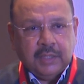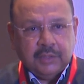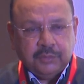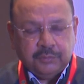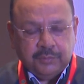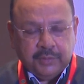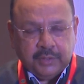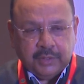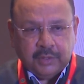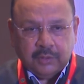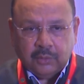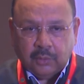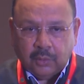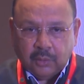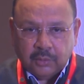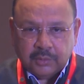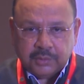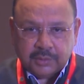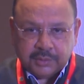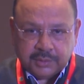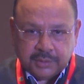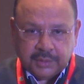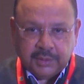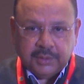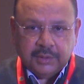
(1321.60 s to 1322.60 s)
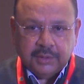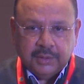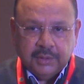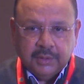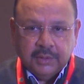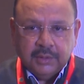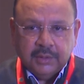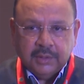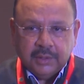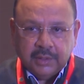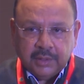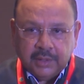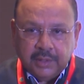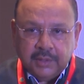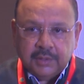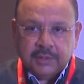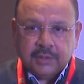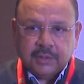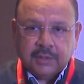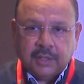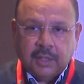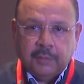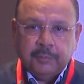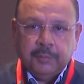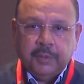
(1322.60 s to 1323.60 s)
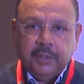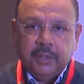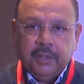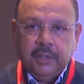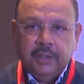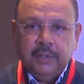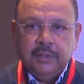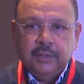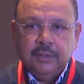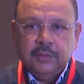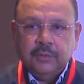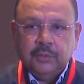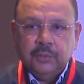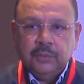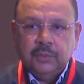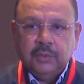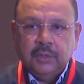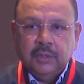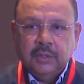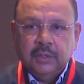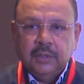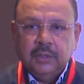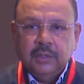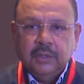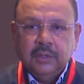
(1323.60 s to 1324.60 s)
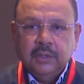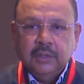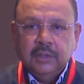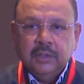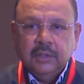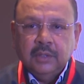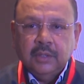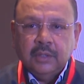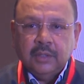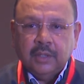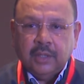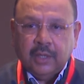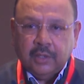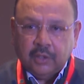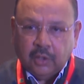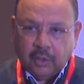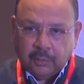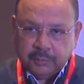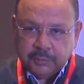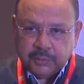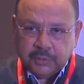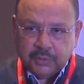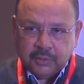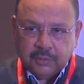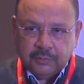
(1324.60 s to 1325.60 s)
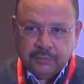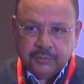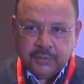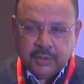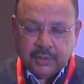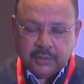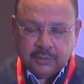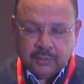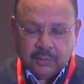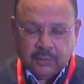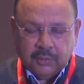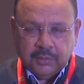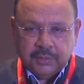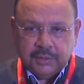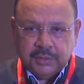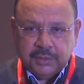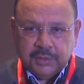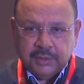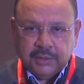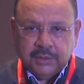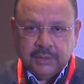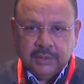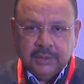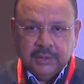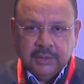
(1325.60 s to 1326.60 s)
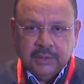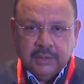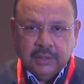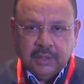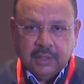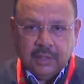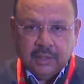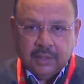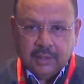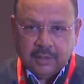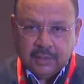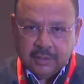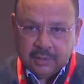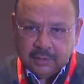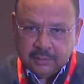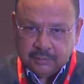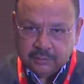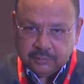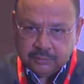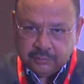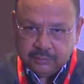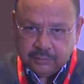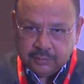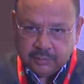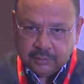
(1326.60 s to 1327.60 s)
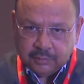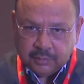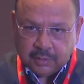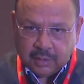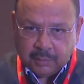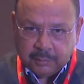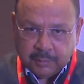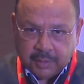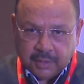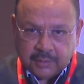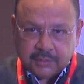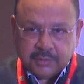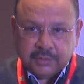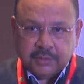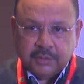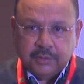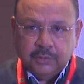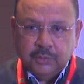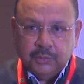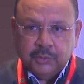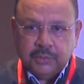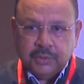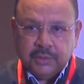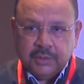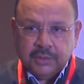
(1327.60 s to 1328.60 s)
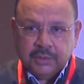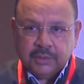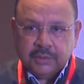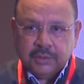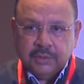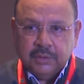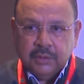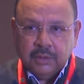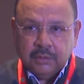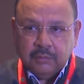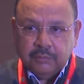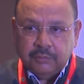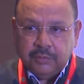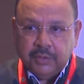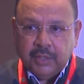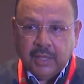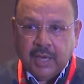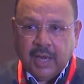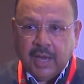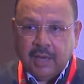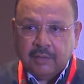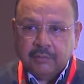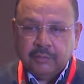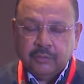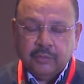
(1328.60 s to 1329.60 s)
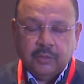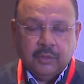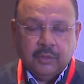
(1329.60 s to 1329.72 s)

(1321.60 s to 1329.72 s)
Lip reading: we can all see, is coming into the adoption of technology amongst the users. We have